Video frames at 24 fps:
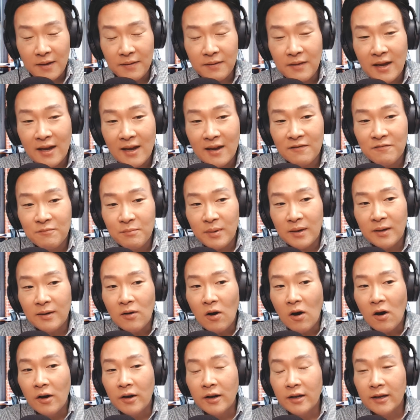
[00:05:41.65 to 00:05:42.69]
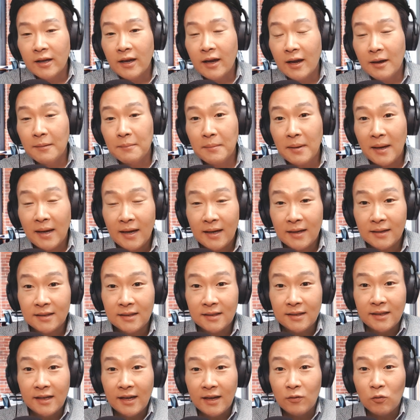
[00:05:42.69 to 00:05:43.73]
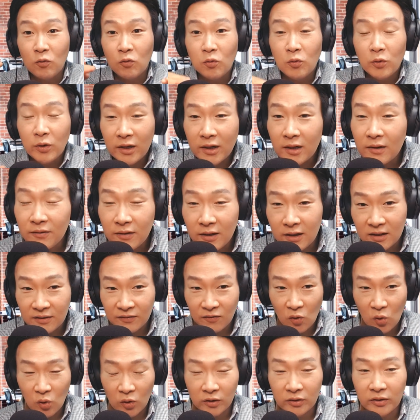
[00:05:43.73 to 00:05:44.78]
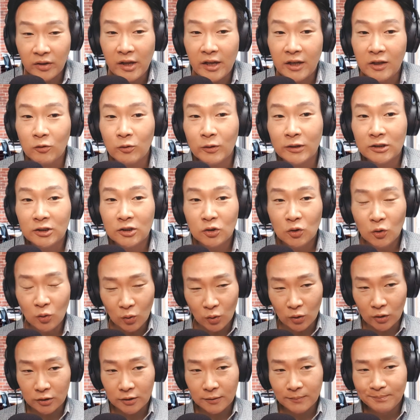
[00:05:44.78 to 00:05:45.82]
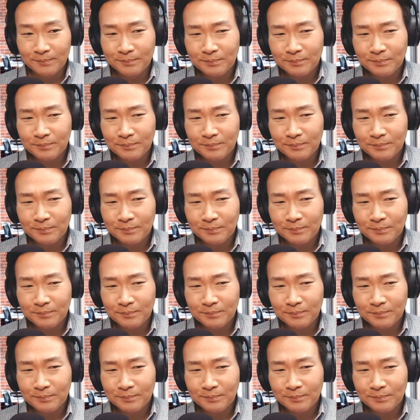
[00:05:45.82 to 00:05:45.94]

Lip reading: and they have been on a campaign to get rid of these foreign language schools.